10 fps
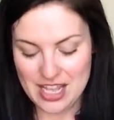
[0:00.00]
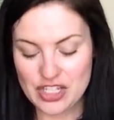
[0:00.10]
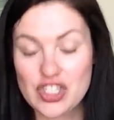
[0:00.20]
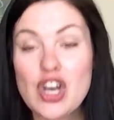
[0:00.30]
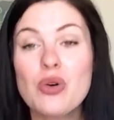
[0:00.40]

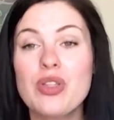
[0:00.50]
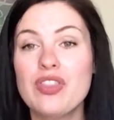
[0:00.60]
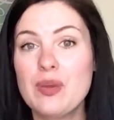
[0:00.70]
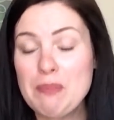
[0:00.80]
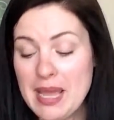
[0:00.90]
So
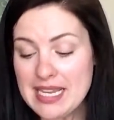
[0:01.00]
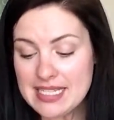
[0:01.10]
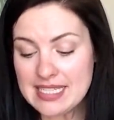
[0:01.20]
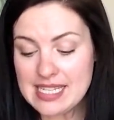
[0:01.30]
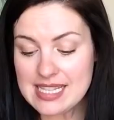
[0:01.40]
the
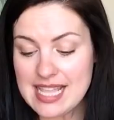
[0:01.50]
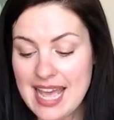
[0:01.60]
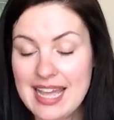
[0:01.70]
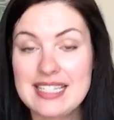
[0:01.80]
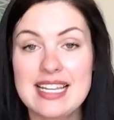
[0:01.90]
base
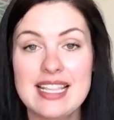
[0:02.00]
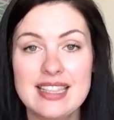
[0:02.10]
that